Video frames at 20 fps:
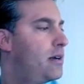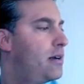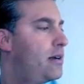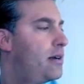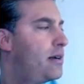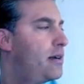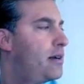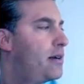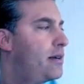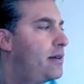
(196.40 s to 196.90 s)

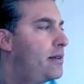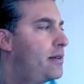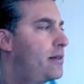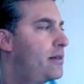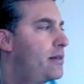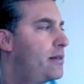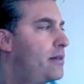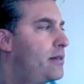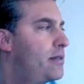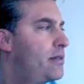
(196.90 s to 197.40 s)
And
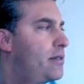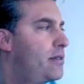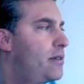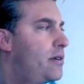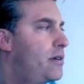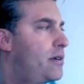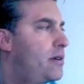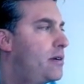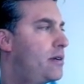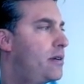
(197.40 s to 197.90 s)

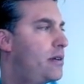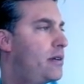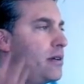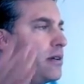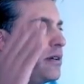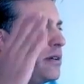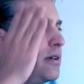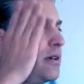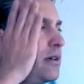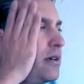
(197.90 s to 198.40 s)
turn
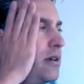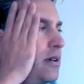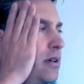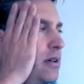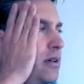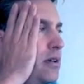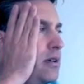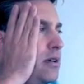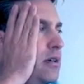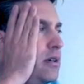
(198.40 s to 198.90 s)

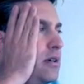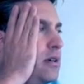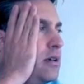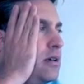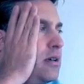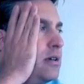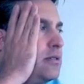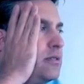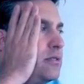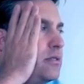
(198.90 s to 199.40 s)

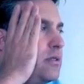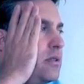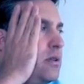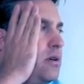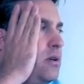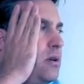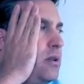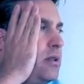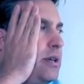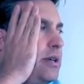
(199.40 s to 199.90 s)

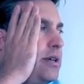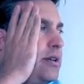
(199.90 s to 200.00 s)
slowly